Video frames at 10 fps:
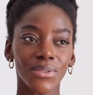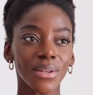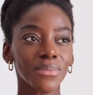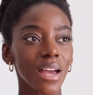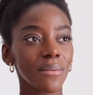
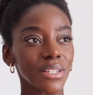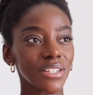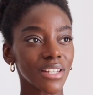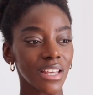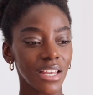sometimes
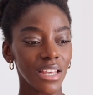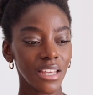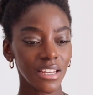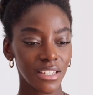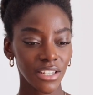
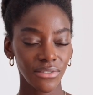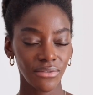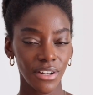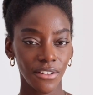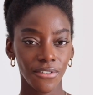it doesn't
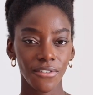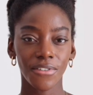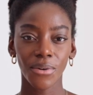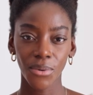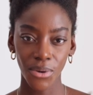really
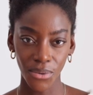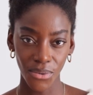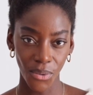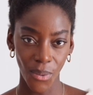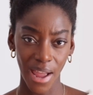fulfill you
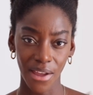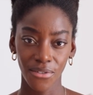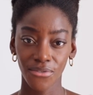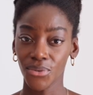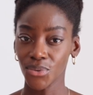the way
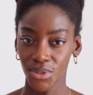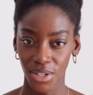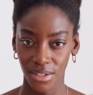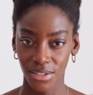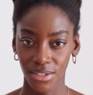food
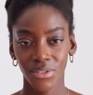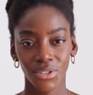does.